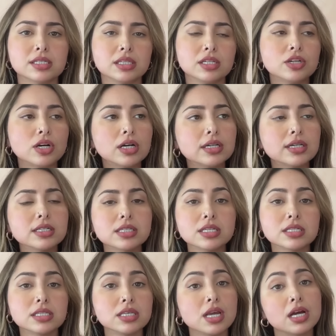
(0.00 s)
The darkness is
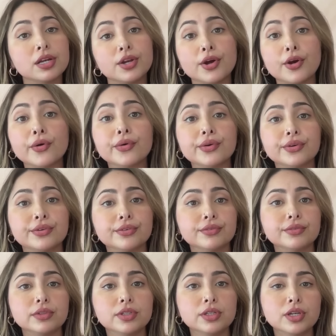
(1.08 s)
the unknown,
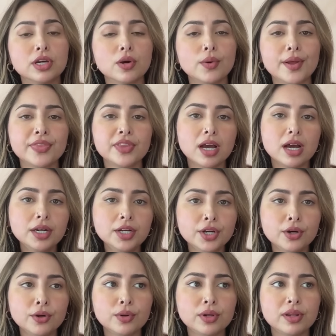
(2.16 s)
you know, and the mm-hmm.
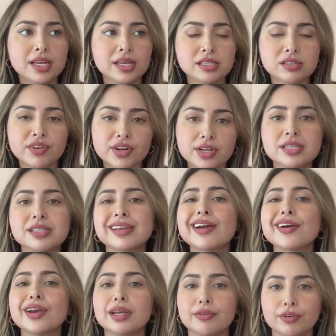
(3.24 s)
unknown mm-hmm. is very
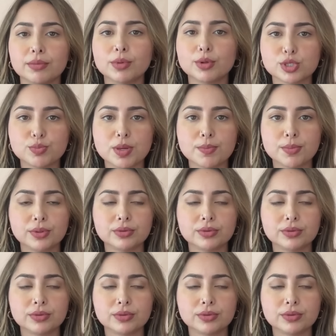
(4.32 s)
scary for most people.